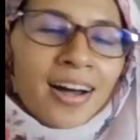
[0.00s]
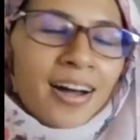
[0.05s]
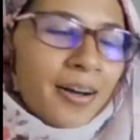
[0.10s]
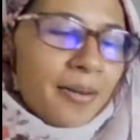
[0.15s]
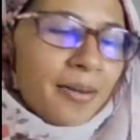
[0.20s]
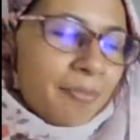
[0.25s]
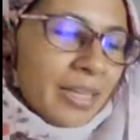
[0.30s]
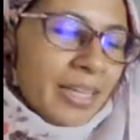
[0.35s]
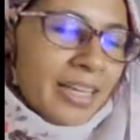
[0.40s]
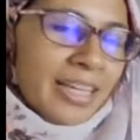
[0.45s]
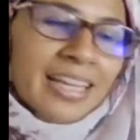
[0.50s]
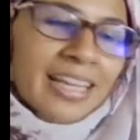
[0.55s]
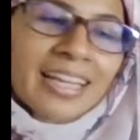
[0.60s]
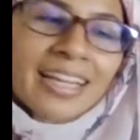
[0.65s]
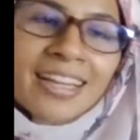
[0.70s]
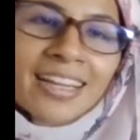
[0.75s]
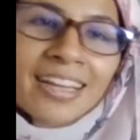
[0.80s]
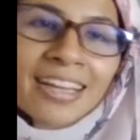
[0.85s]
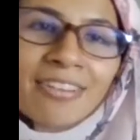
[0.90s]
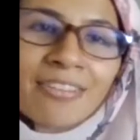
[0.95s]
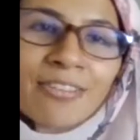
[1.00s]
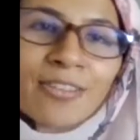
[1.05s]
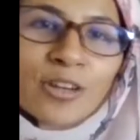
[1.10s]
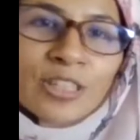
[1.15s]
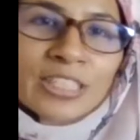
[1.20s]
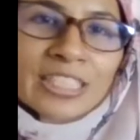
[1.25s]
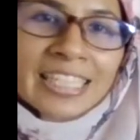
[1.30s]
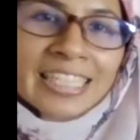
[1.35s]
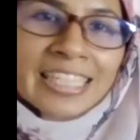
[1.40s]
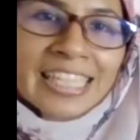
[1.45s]
um,
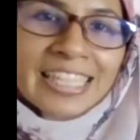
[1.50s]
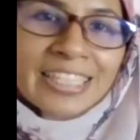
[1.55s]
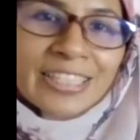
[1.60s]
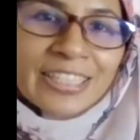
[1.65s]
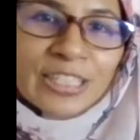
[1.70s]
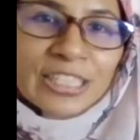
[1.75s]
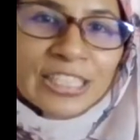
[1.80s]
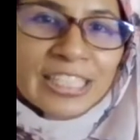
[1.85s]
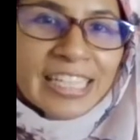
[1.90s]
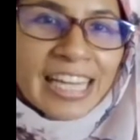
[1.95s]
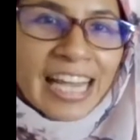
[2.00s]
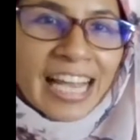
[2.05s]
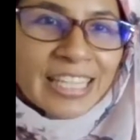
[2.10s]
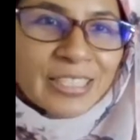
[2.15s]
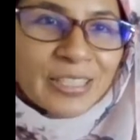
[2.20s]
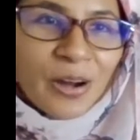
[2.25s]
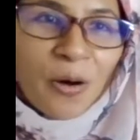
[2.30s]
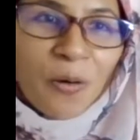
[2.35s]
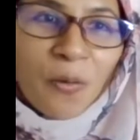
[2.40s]
Rosaline because she has